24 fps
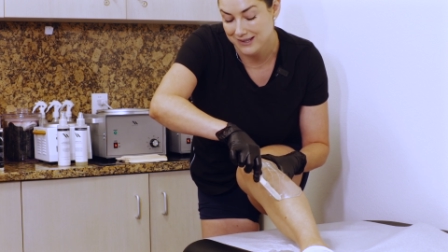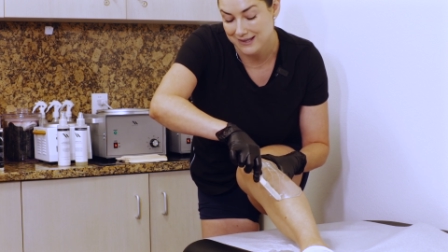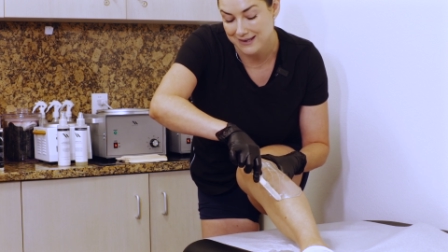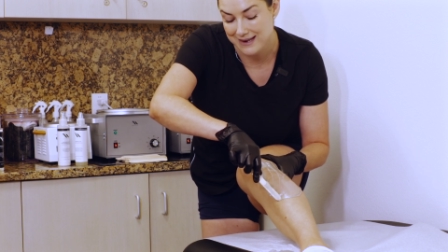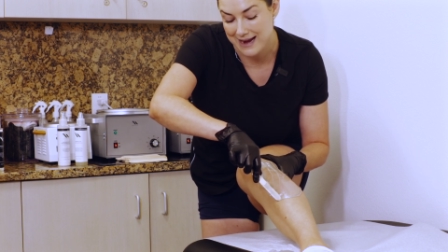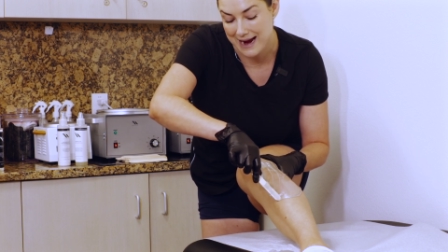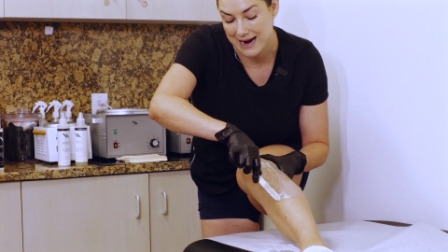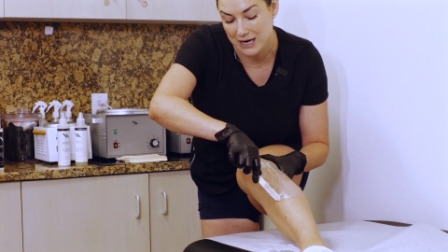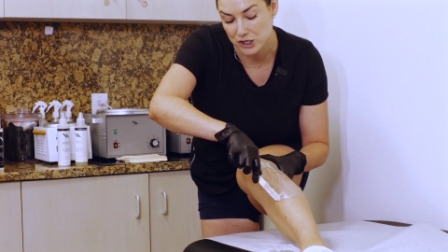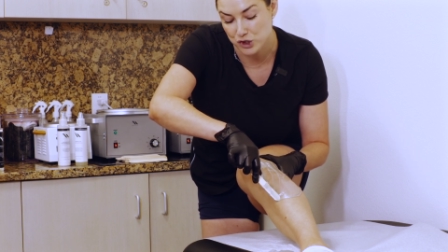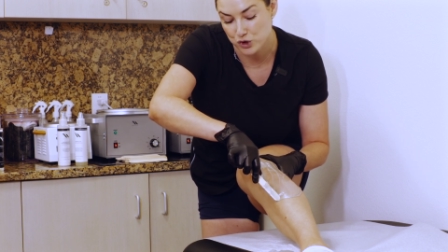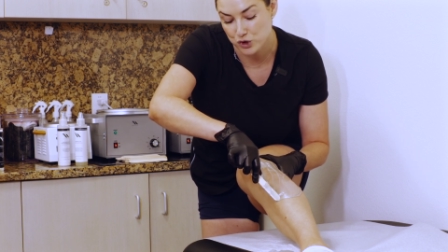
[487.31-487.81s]

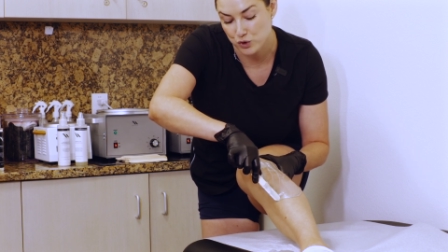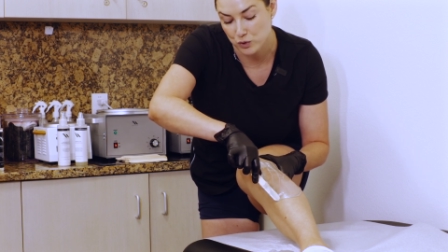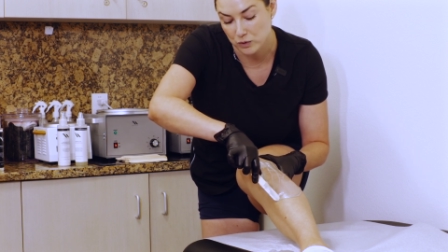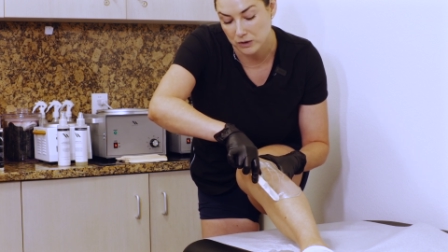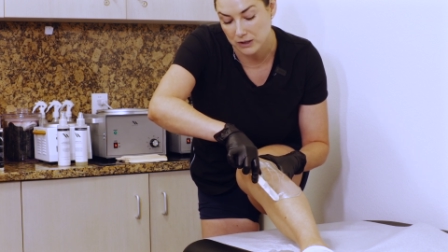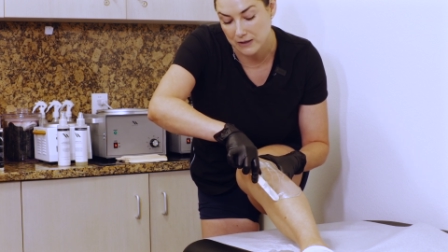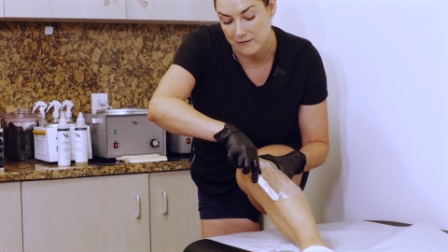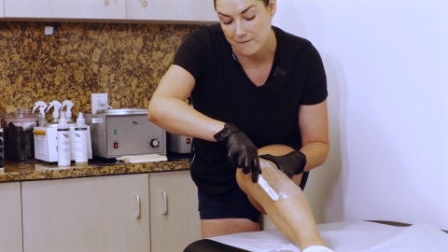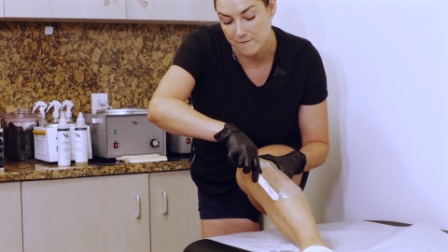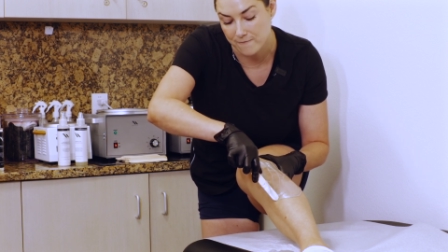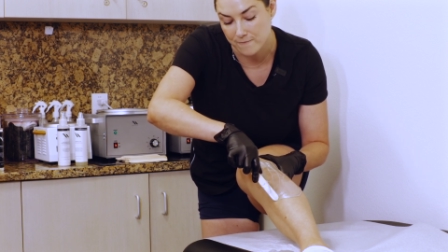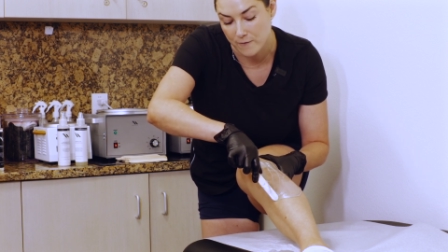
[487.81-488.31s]

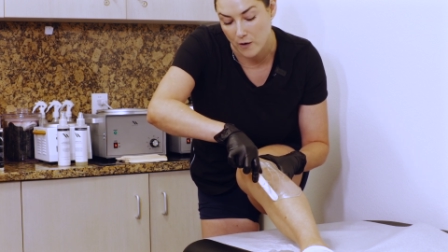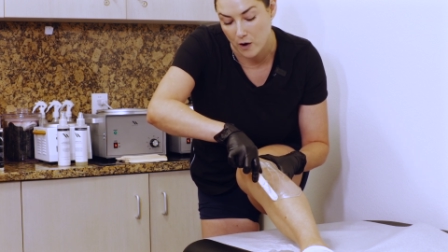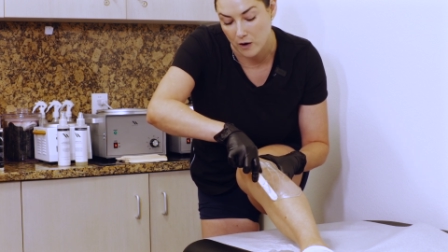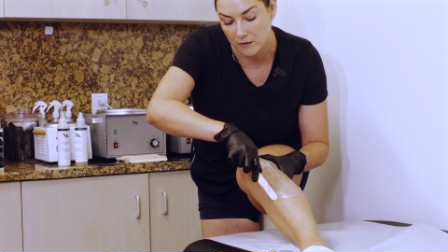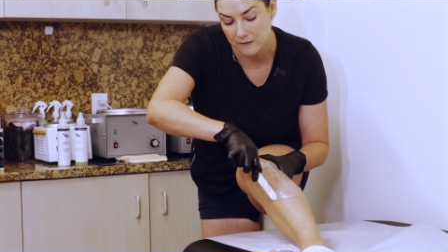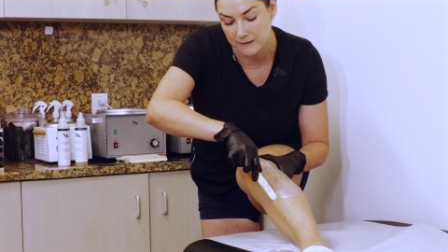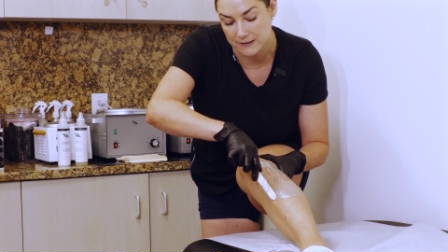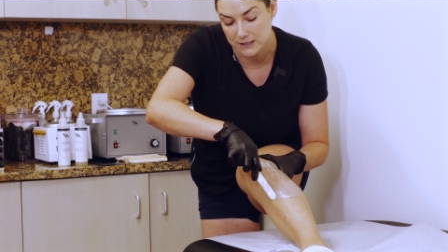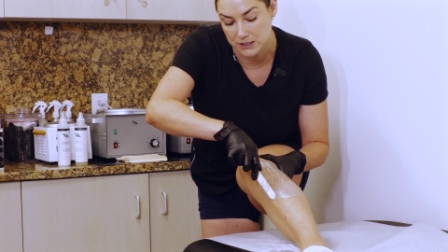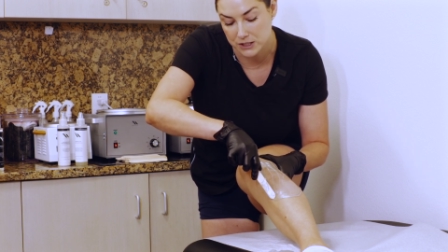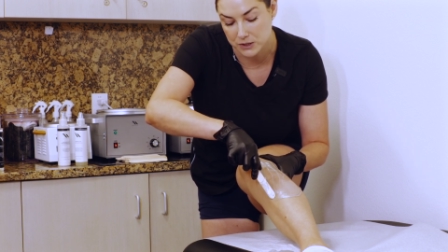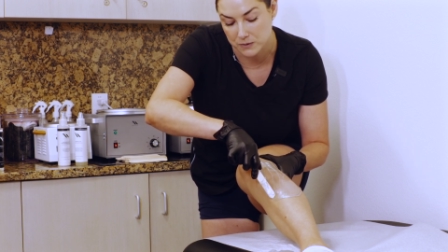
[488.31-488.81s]
naturally
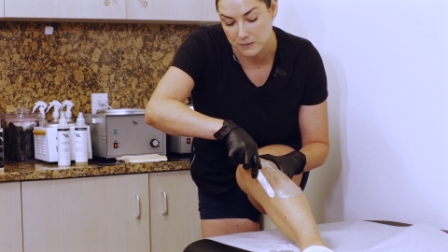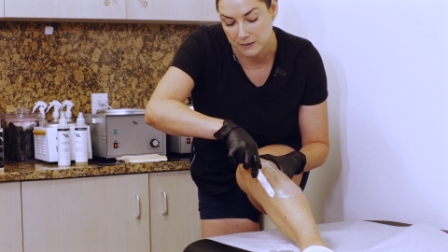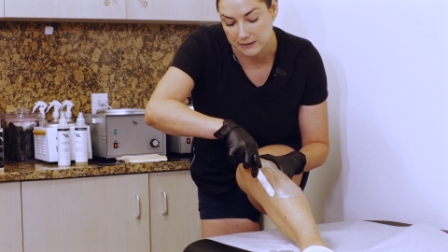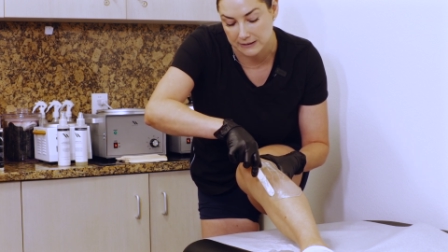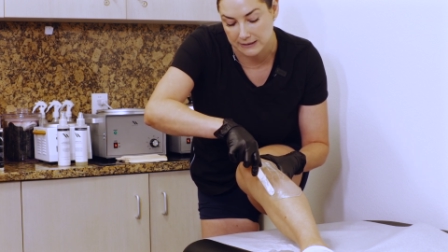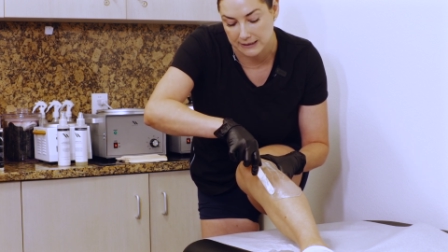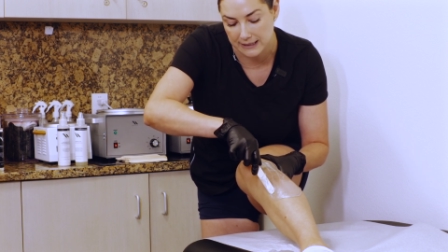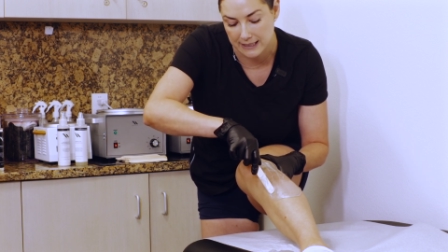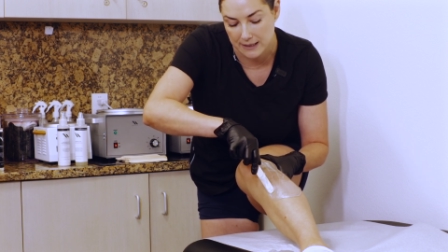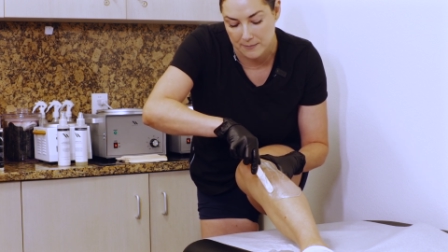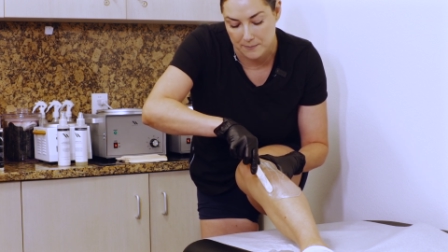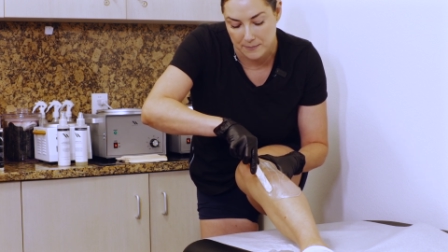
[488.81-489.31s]
fall into a
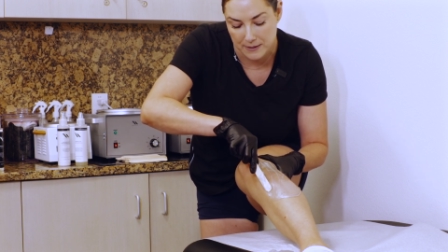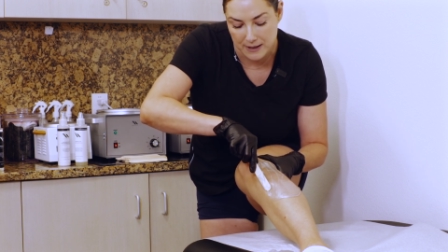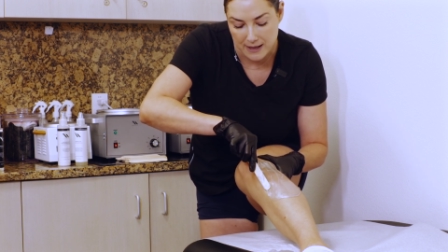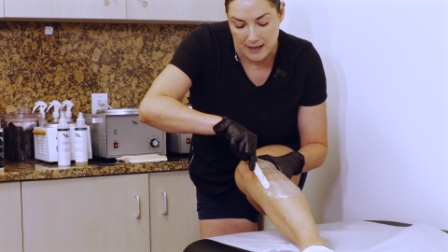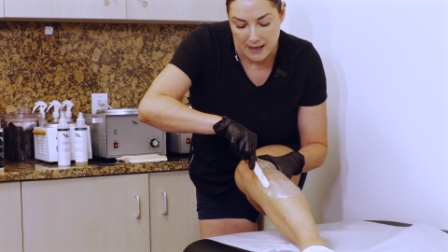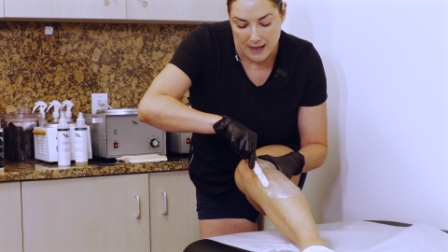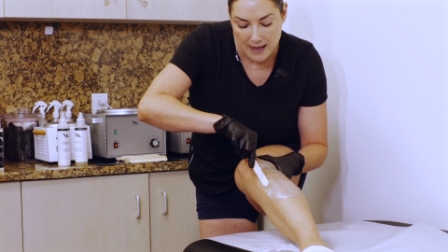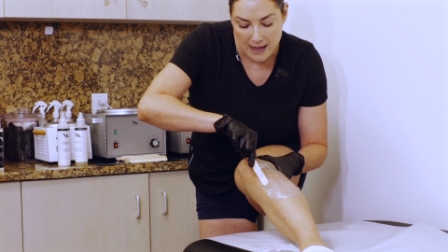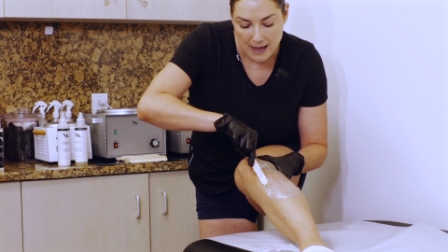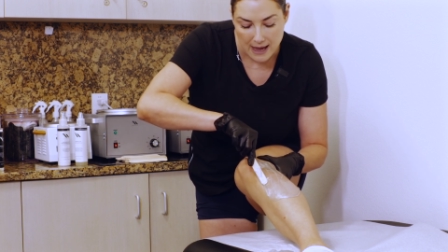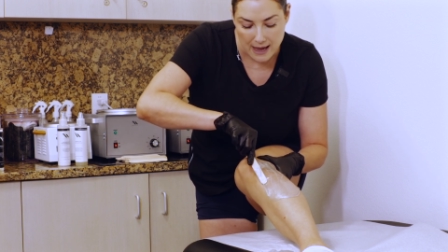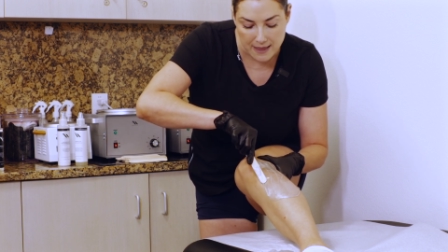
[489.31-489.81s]
lip
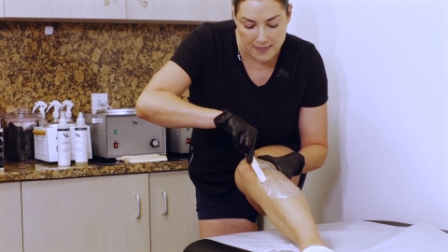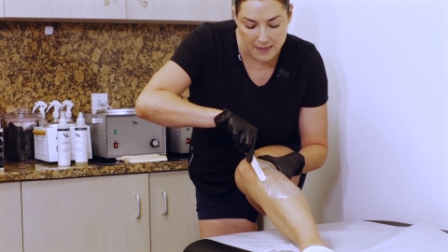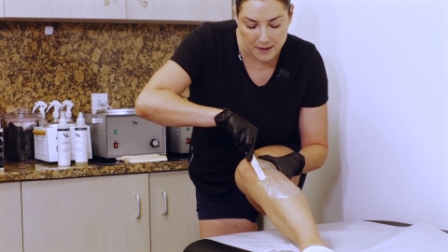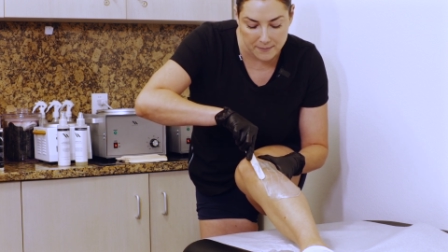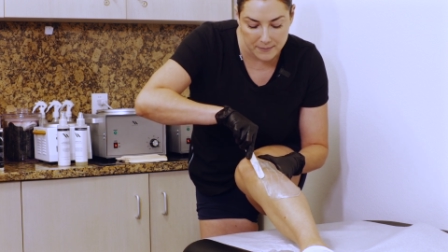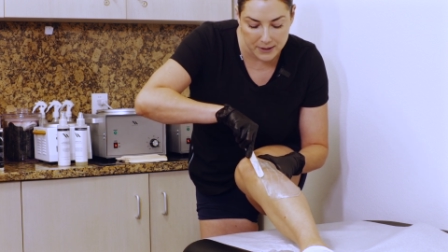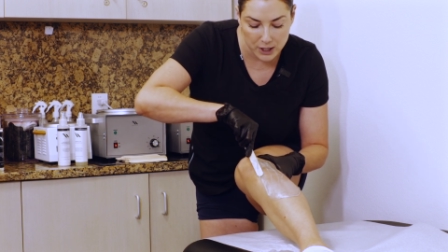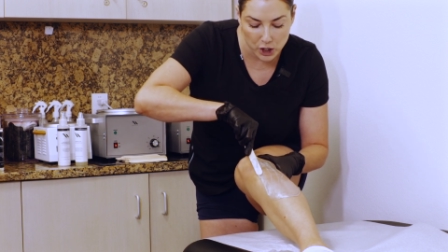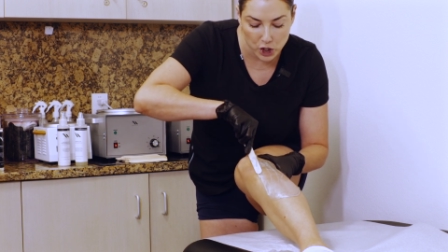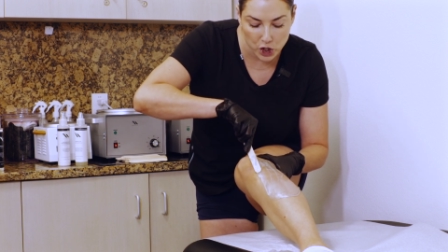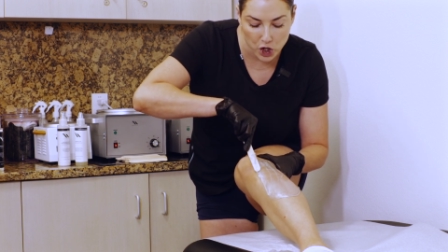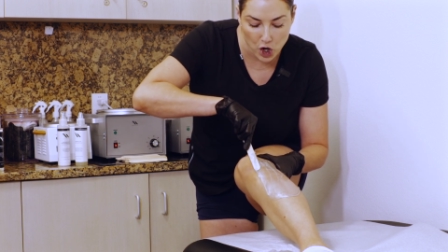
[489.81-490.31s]
and I'm
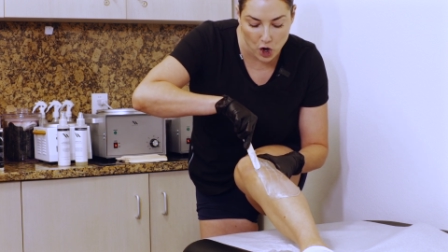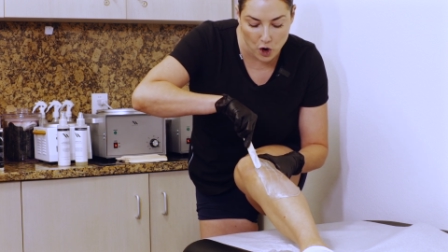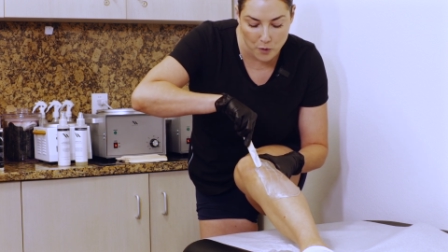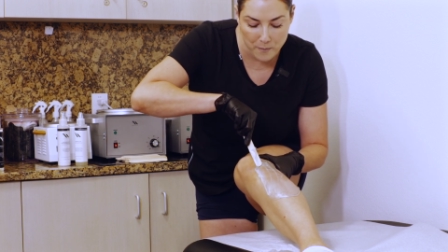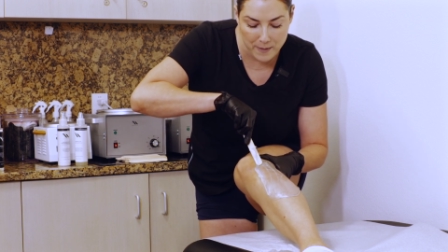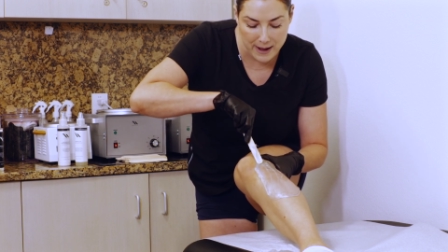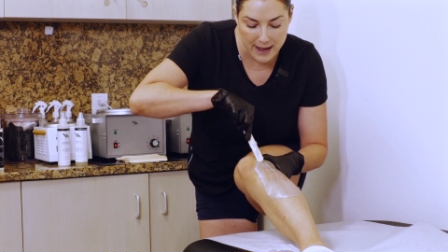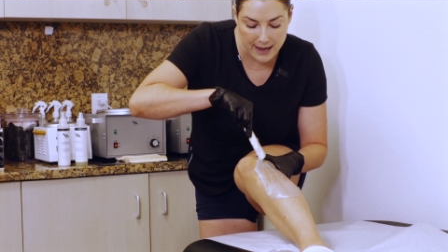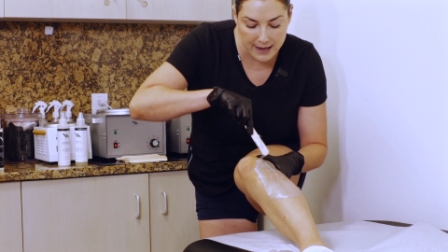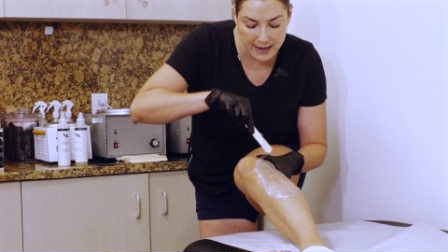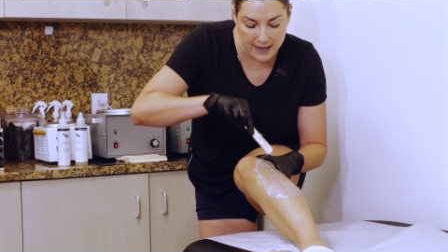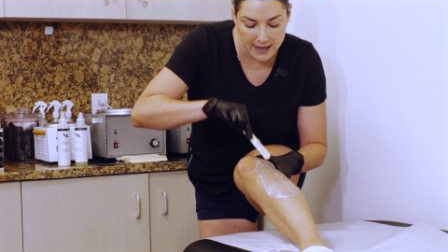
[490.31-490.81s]
gonna go
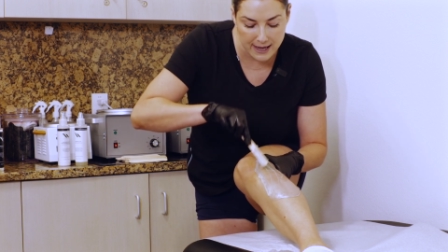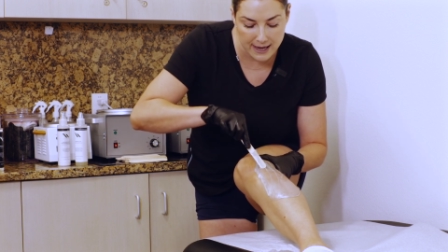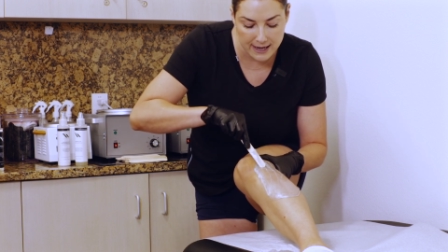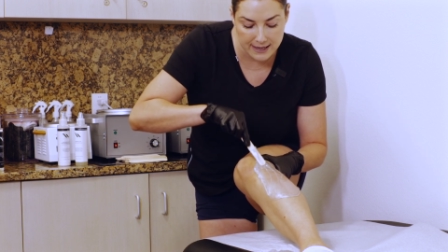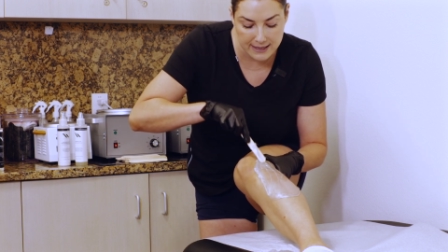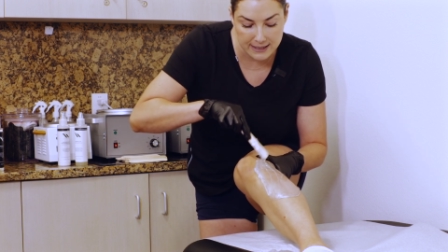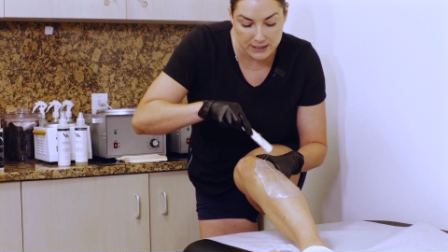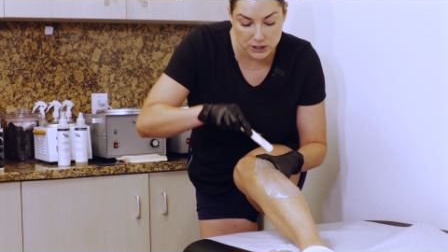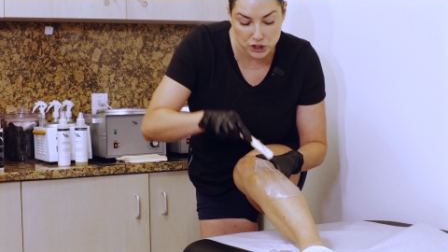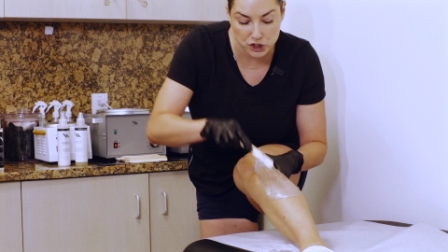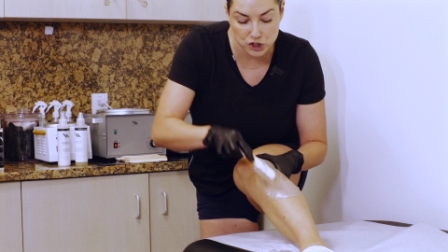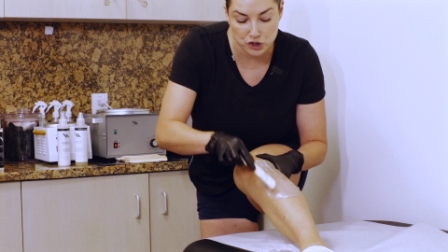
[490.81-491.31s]
back in and